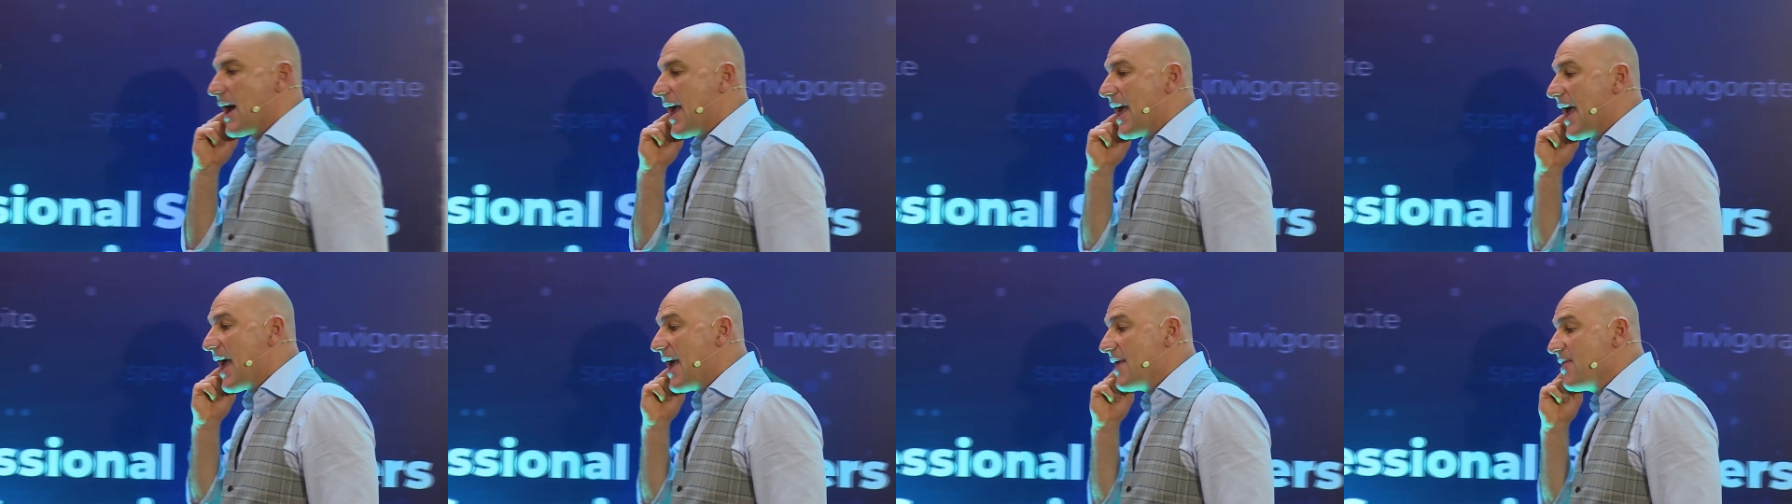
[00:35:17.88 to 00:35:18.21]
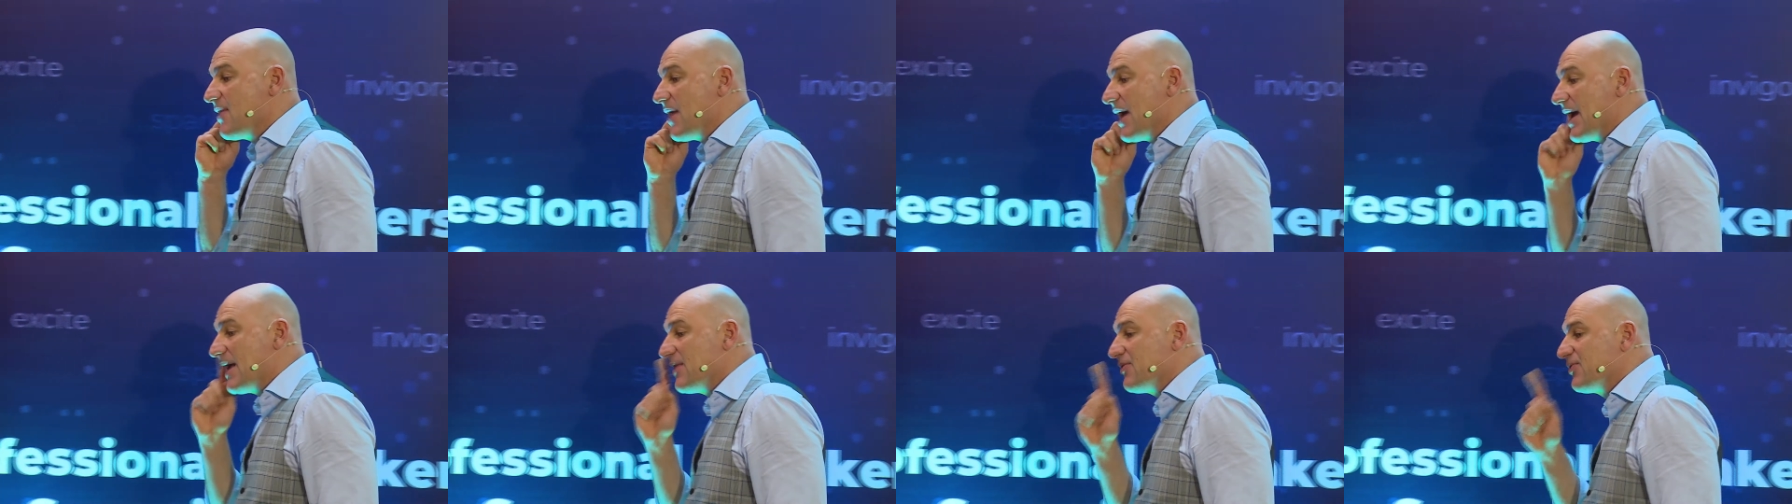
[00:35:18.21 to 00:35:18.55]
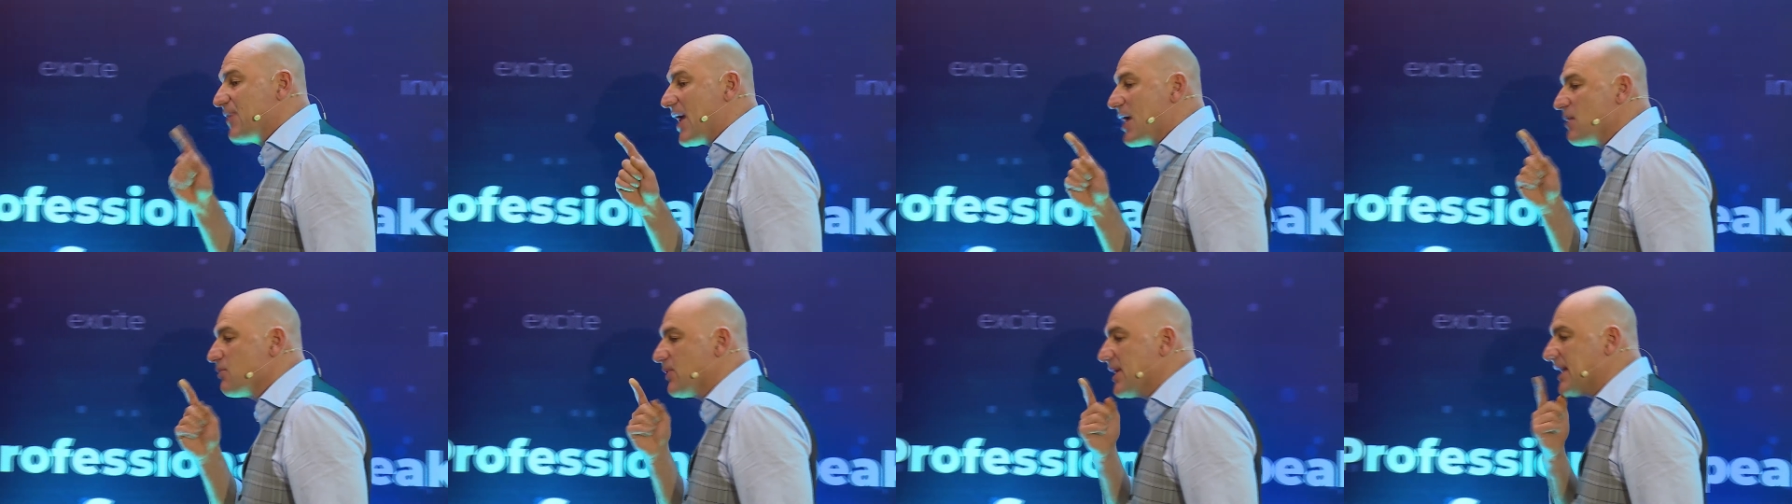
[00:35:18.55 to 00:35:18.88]
And
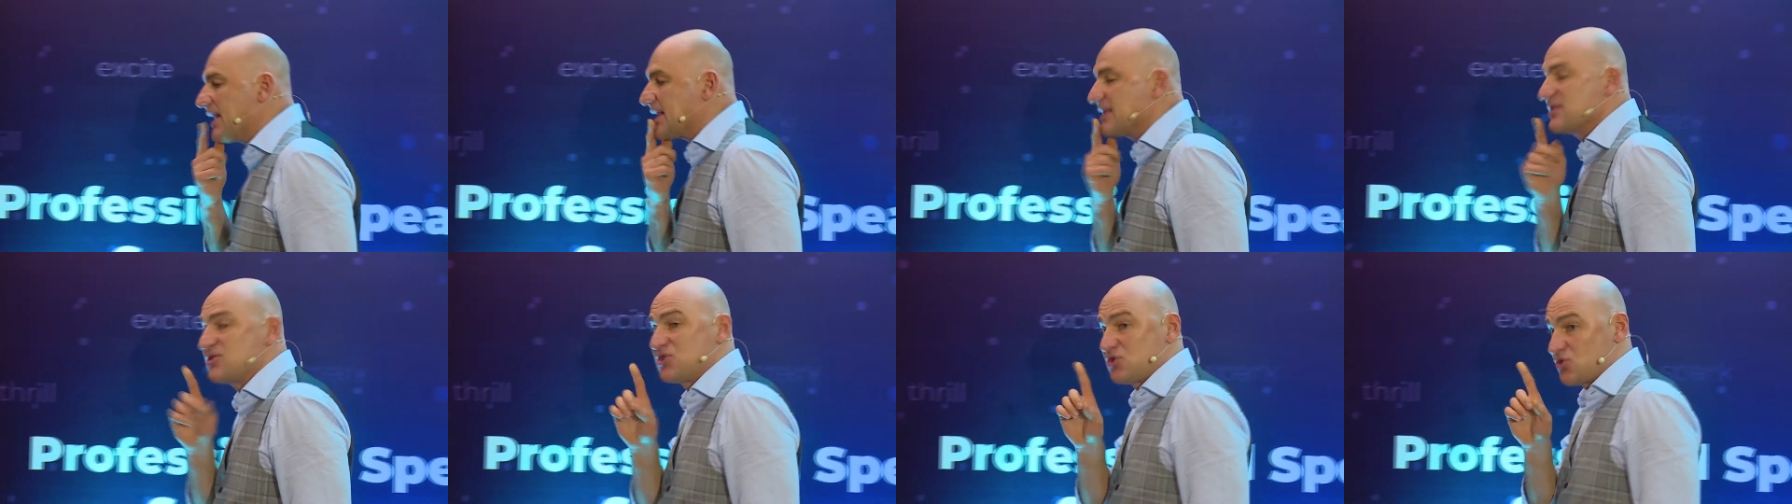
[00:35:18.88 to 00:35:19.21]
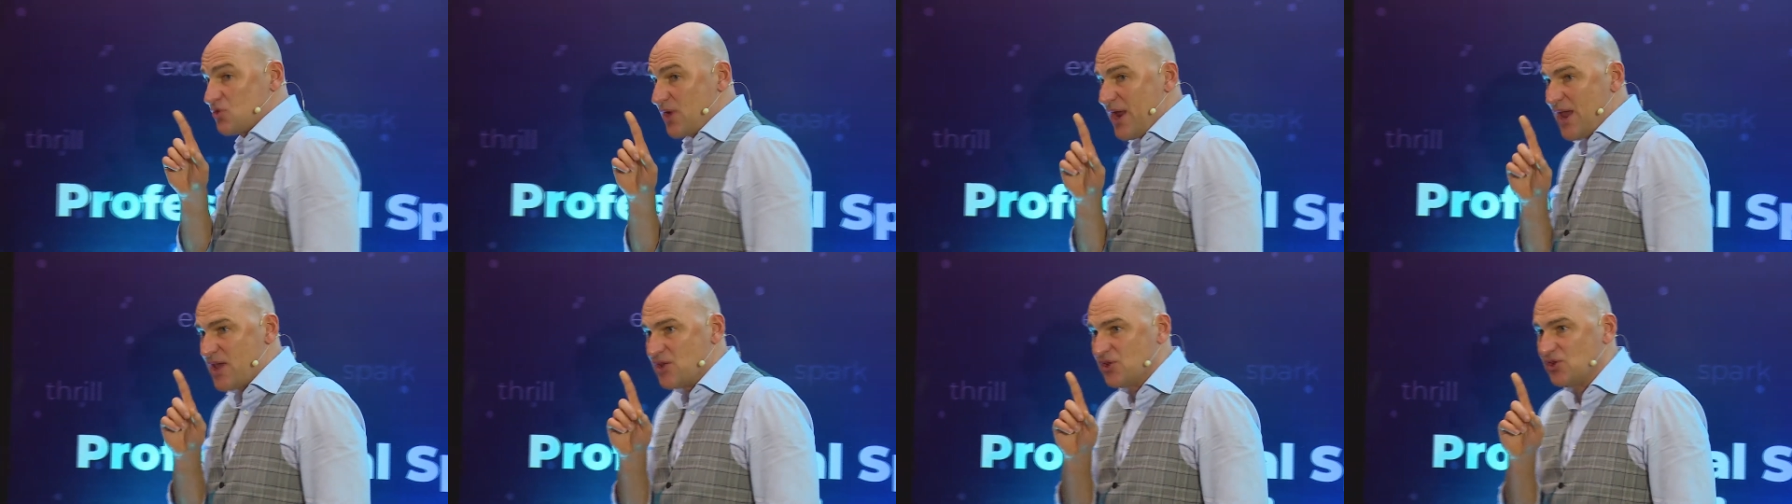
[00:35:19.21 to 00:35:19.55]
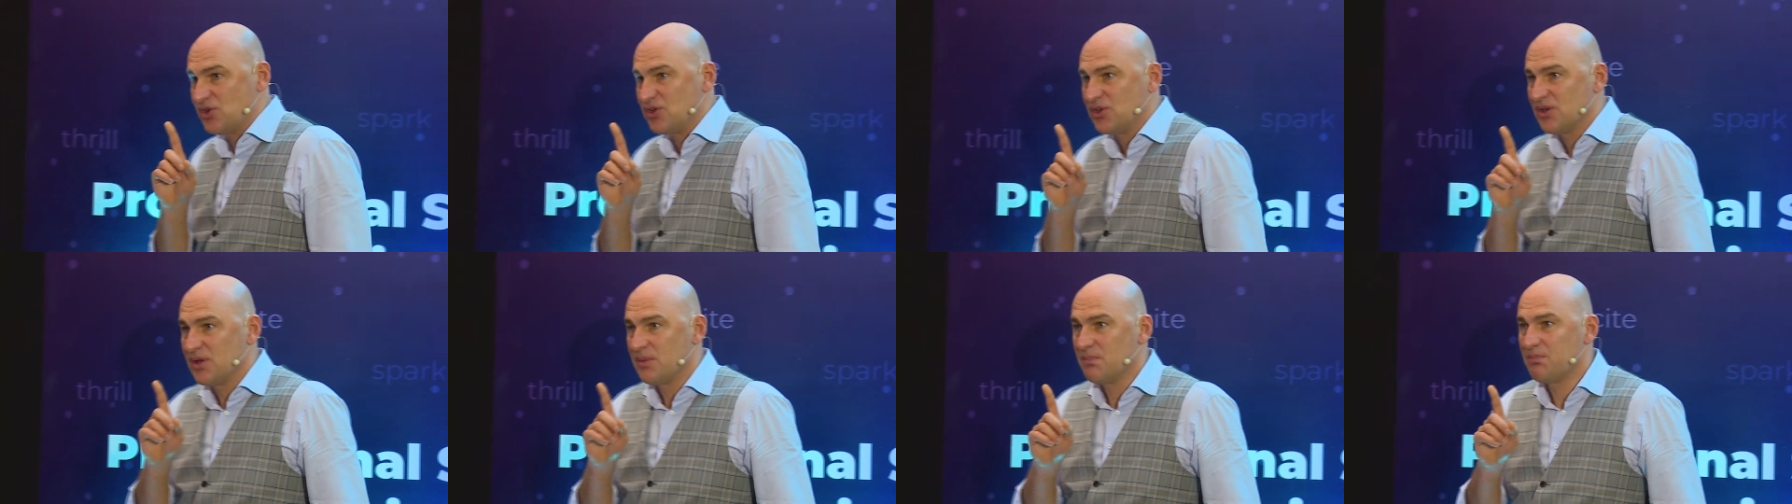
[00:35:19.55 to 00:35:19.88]
they react
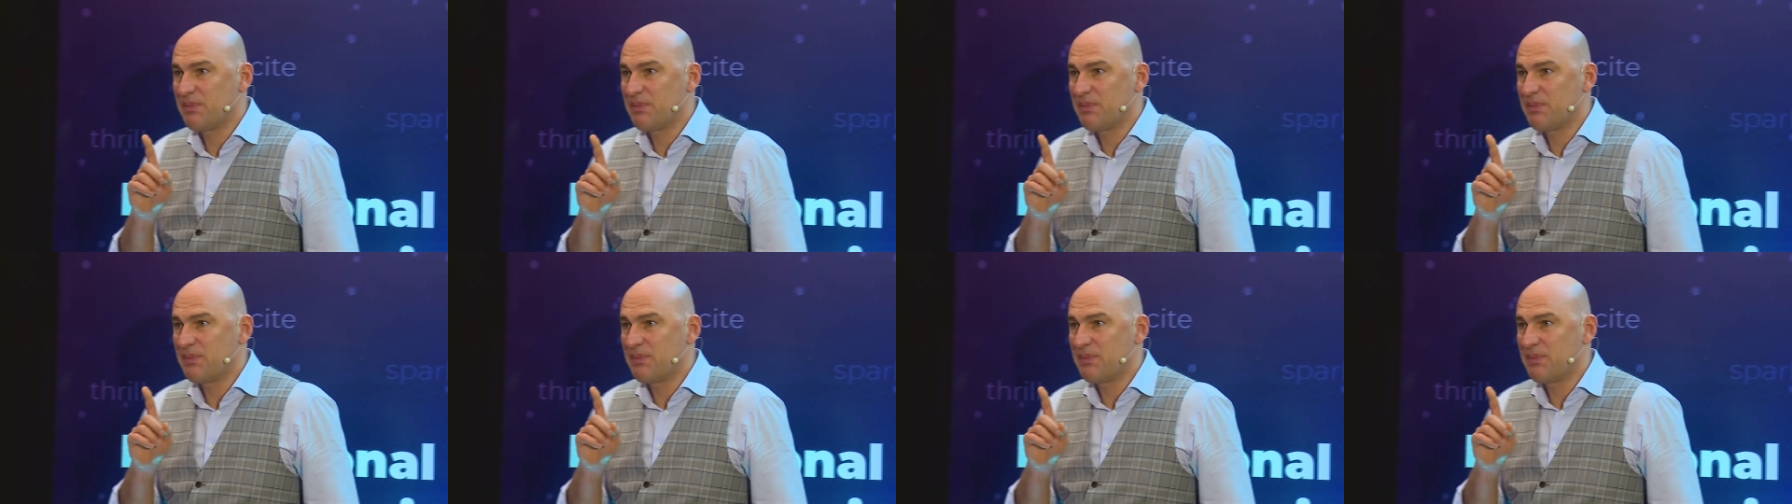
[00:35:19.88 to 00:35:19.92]
strange,